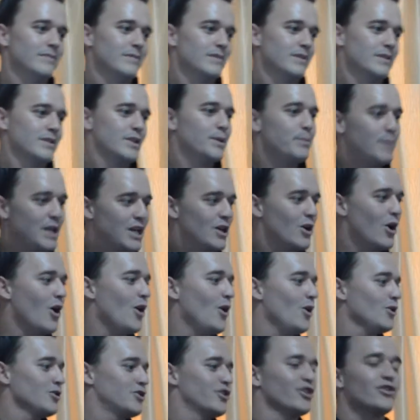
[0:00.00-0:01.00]
To be
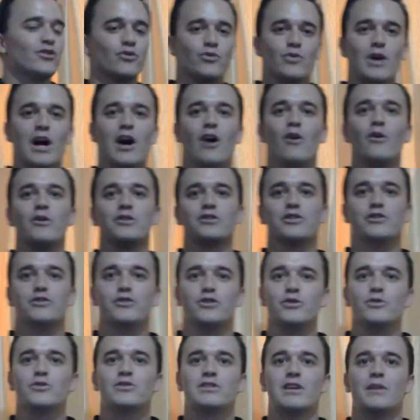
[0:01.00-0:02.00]
called to grow or to
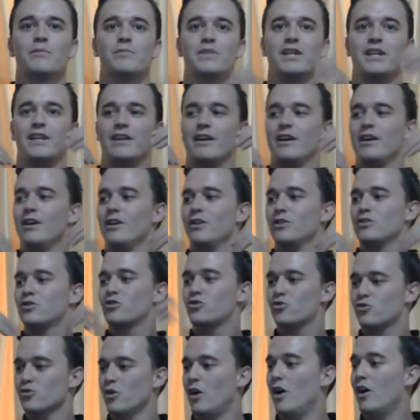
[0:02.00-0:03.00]
do something
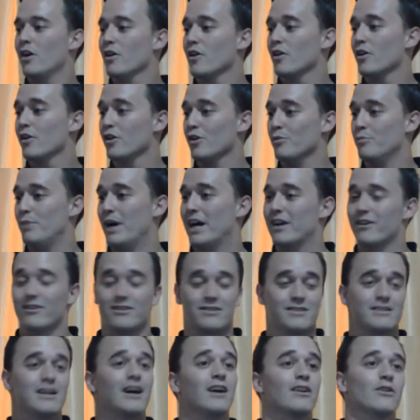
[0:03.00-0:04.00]
stronger or better
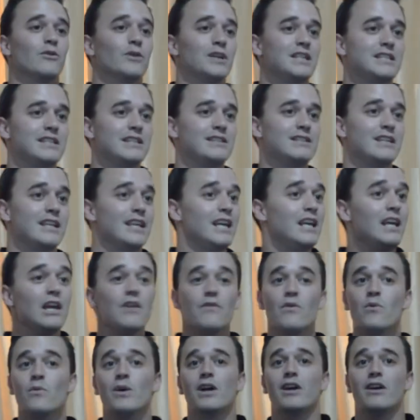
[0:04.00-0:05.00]
is not always easy,
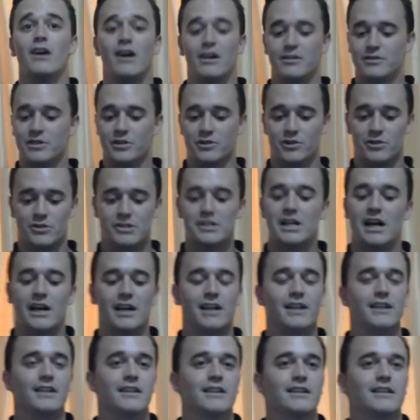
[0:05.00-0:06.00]
even when God's on your
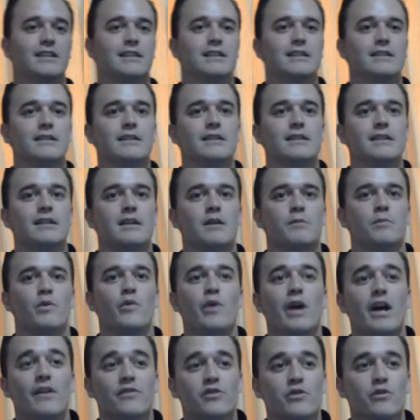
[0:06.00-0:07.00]
side. But
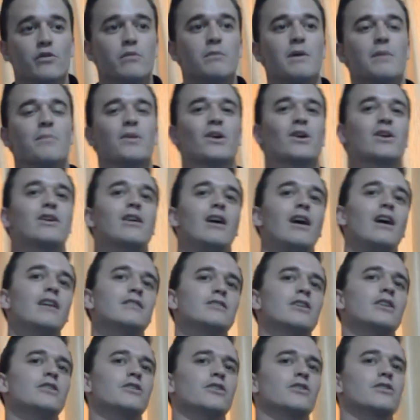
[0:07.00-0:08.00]
we have to remember
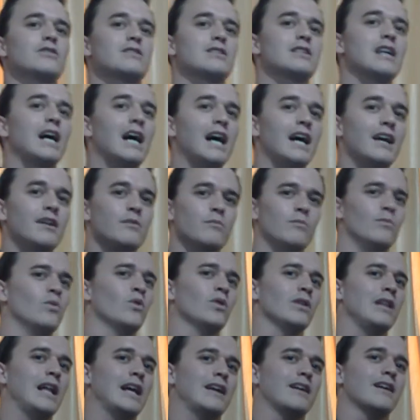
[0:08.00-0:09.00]
God's on your side
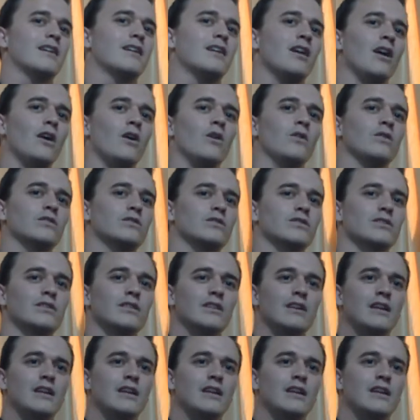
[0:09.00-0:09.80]
more like a coach